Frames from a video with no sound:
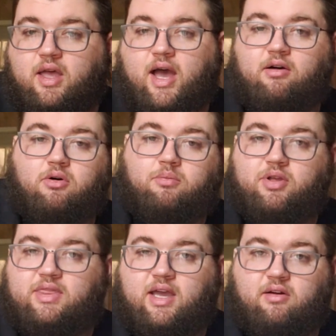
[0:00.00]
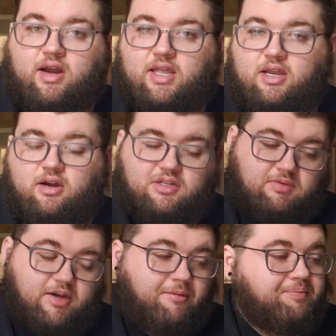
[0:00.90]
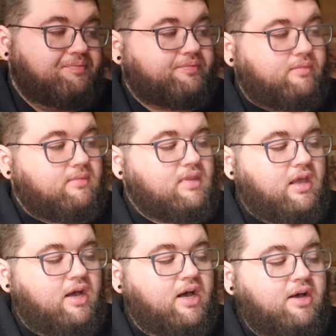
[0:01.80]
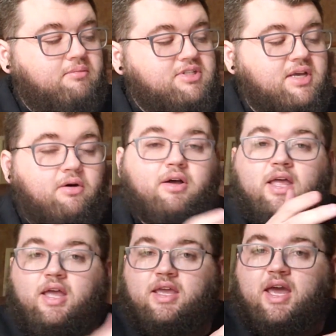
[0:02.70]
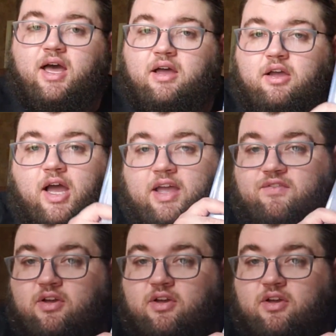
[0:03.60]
I will put that right here as well. So yeah, if